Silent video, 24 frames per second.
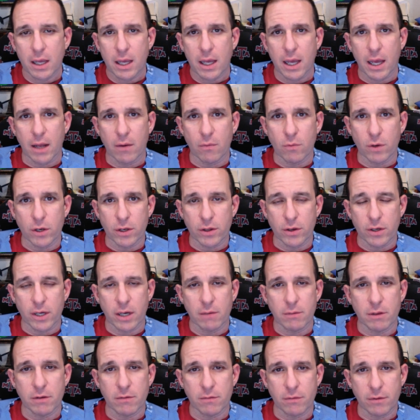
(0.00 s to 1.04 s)
And when you come
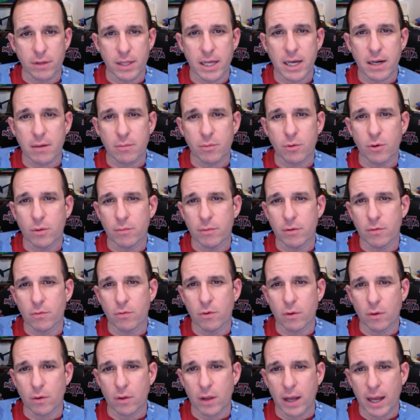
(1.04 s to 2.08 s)
in for that appointment,
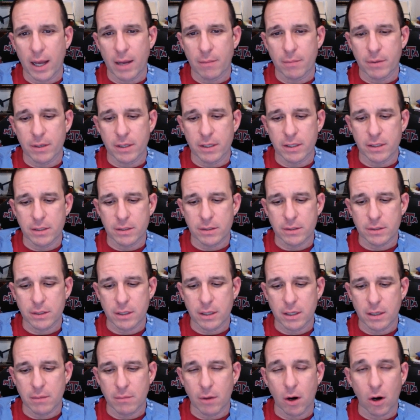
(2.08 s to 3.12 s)
what will happen is
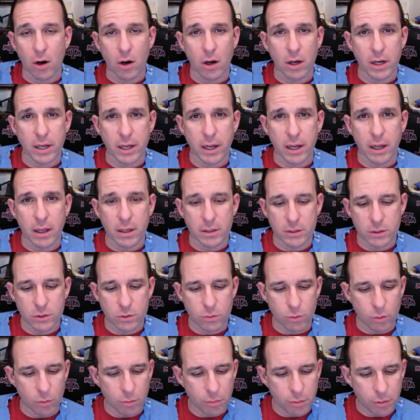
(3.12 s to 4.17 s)
our audiologist
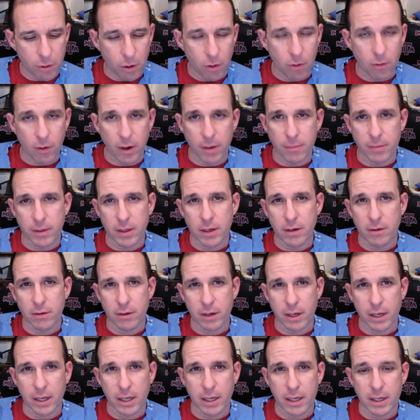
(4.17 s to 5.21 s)
will program the
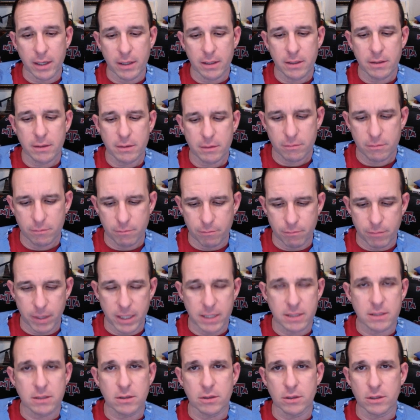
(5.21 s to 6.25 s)
hearing aid
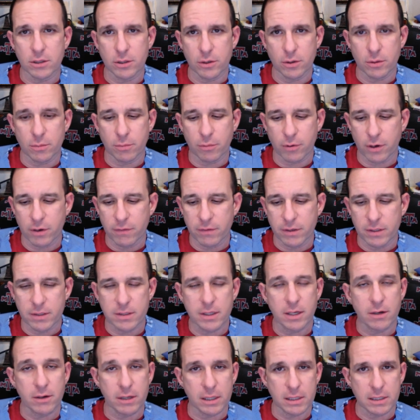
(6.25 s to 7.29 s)
based on your previous
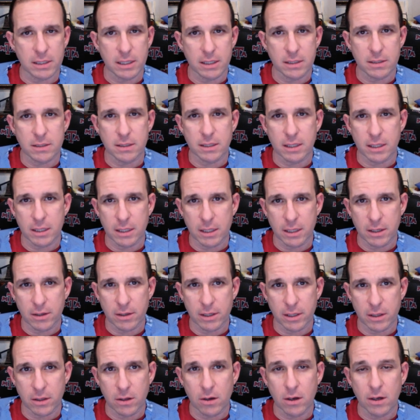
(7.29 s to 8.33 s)
hearing testing and
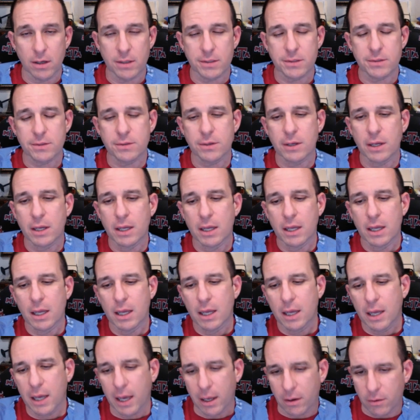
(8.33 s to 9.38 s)
hearing loss.
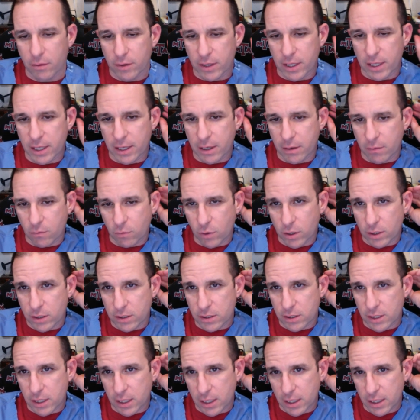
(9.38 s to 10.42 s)
And then once
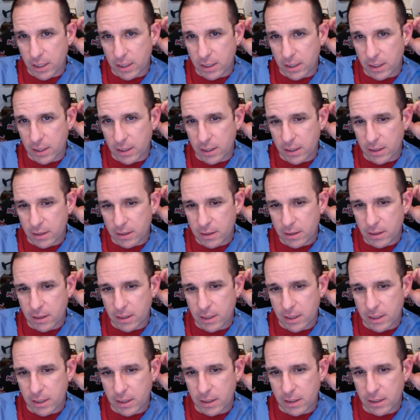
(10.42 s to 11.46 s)
the
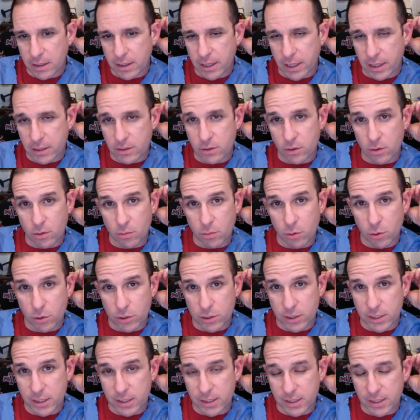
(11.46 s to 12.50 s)
external portion
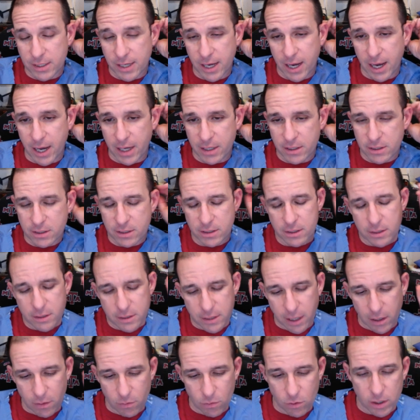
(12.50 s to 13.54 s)
is attached,
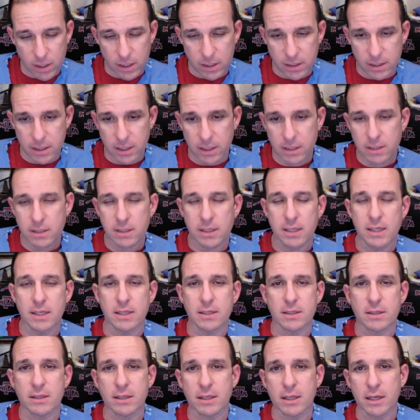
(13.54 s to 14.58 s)
sound will conduct
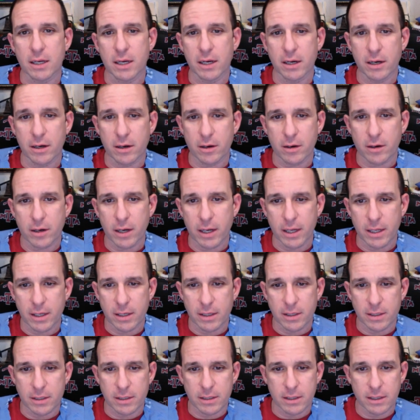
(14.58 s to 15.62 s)
into the ear,
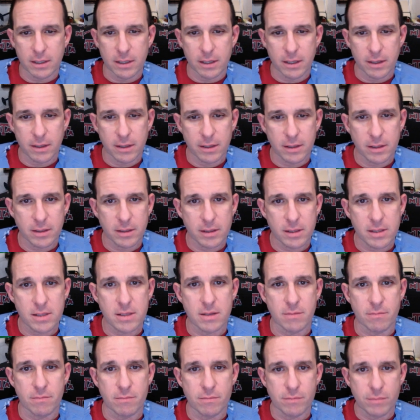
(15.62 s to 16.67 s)
and
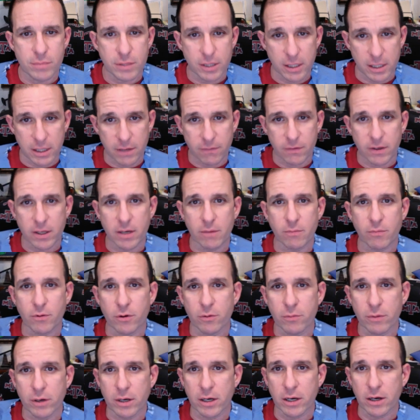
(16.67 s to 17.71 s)
the significant
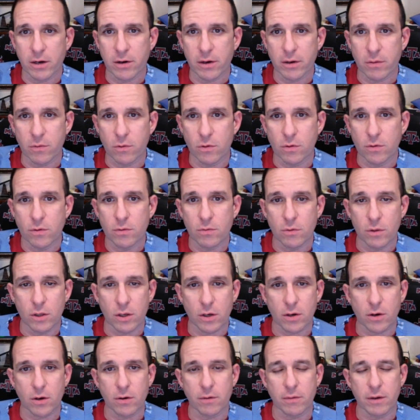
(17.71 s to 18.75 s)
improvement in hearing will
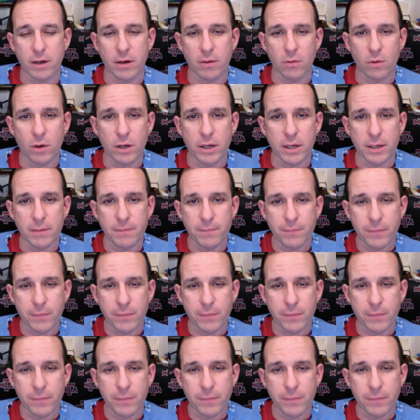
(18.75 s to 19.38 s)
occur right away.